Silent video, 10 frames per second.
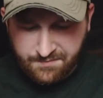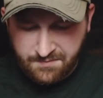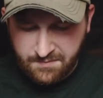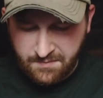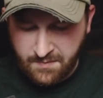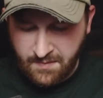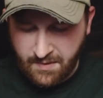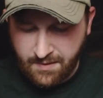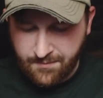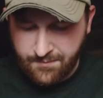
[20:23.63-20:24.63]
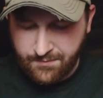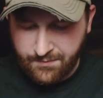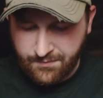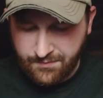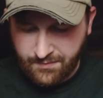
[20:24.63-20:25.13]

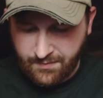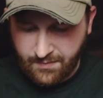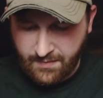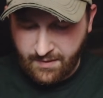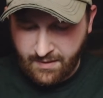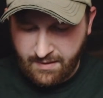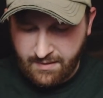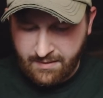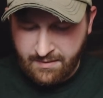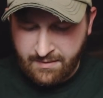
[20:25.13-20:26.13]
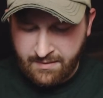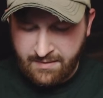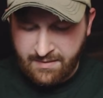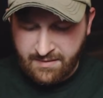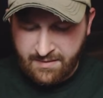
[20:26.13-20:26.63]

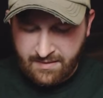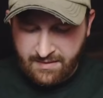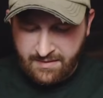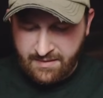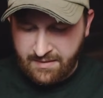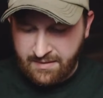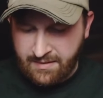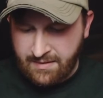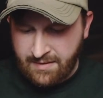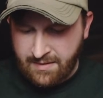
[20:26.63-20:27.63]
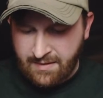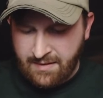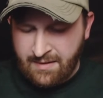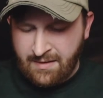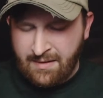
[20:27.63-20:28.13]

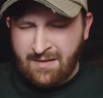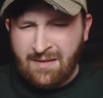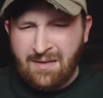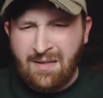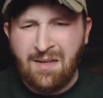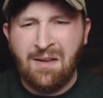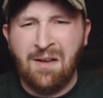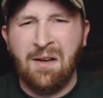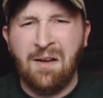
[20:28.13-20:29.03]
(silent)